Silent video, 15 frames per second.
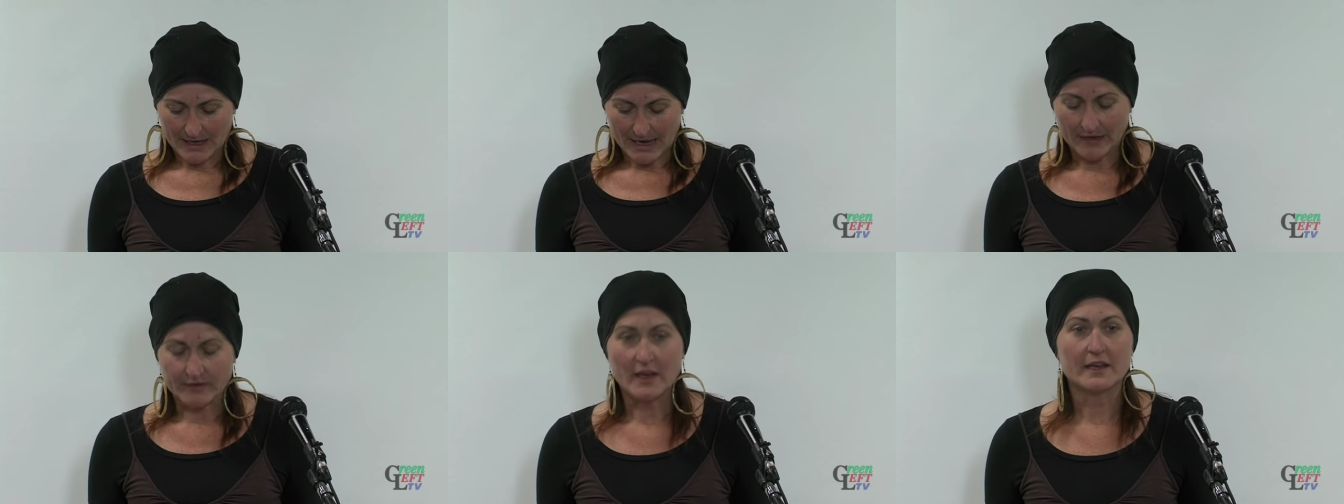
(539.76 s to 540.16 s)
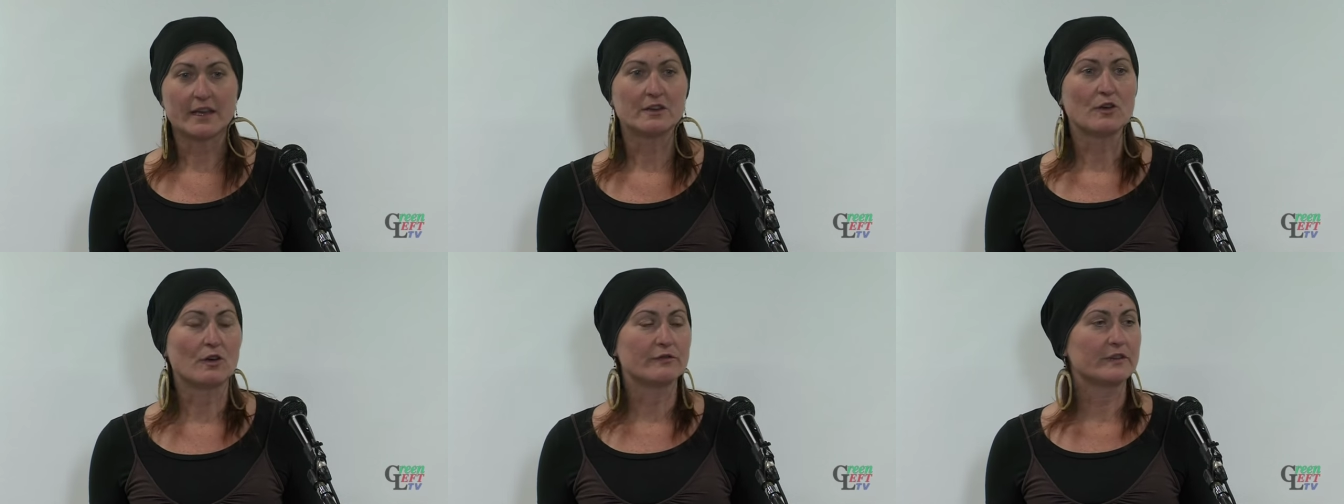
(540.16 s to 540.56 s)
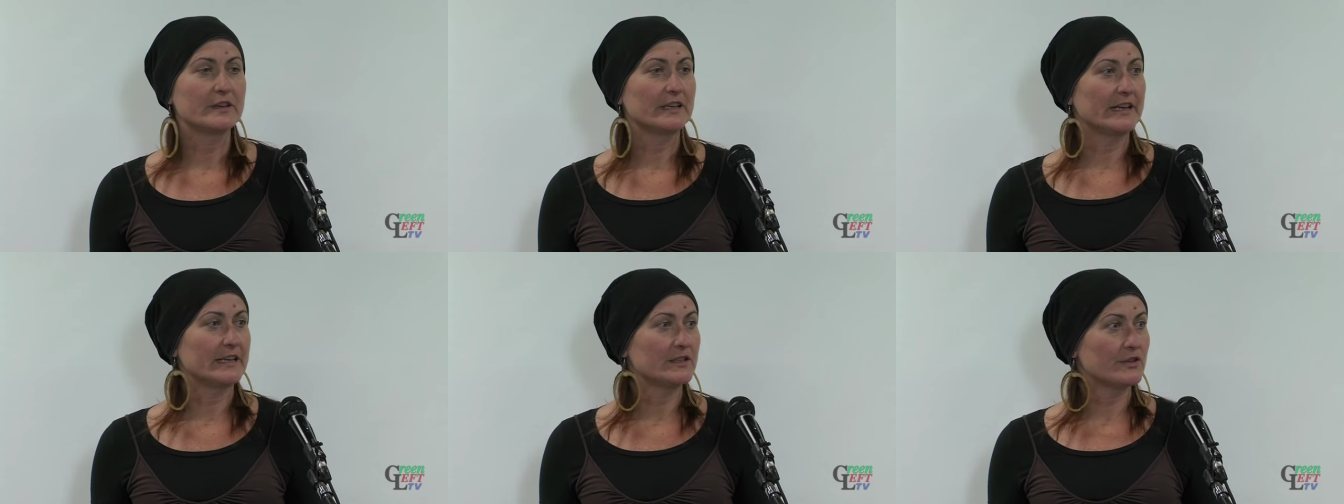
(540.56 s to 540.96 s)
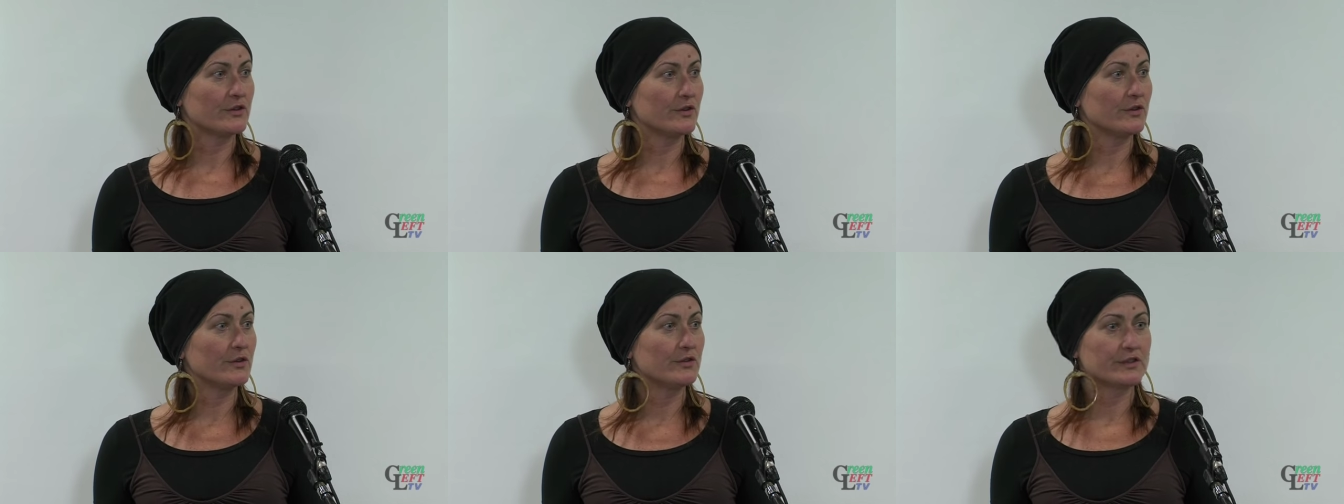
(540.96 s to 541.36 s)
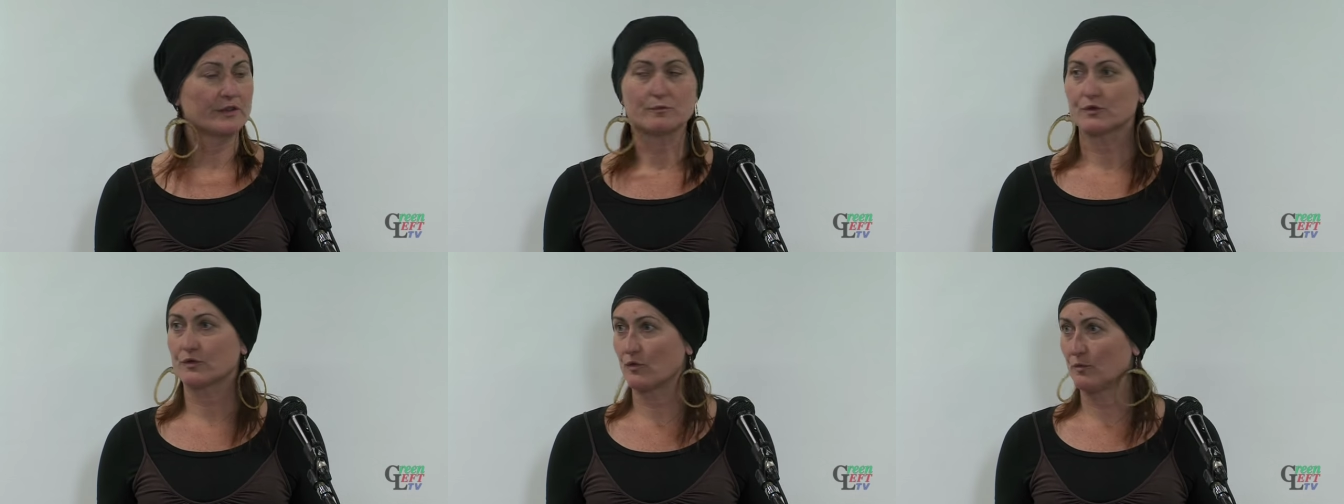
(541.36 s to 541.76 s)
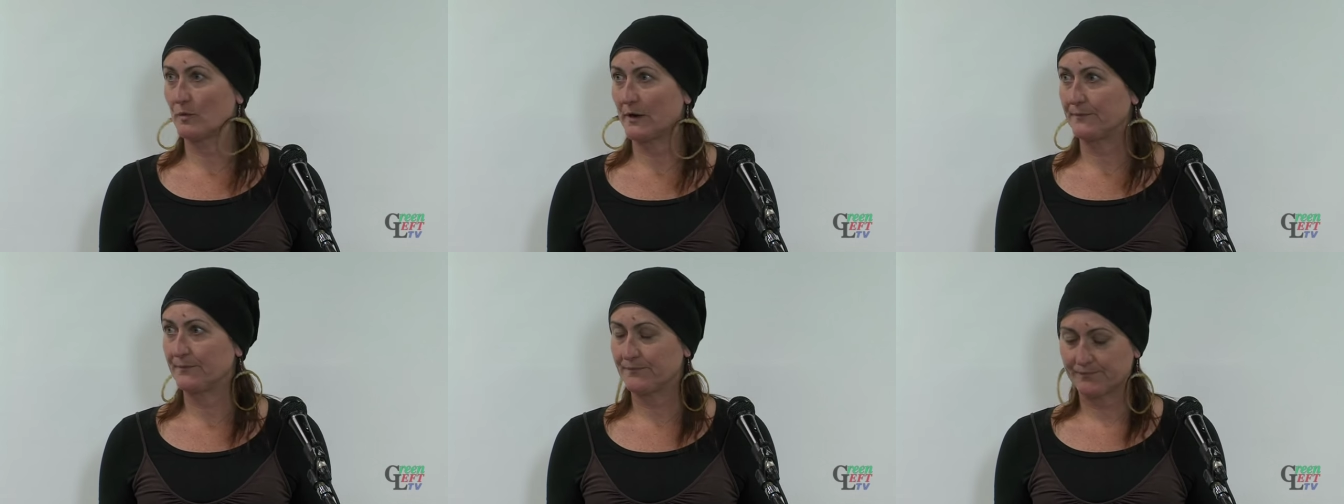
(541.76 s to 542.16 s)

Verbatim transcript: and that can often lead to some trauma.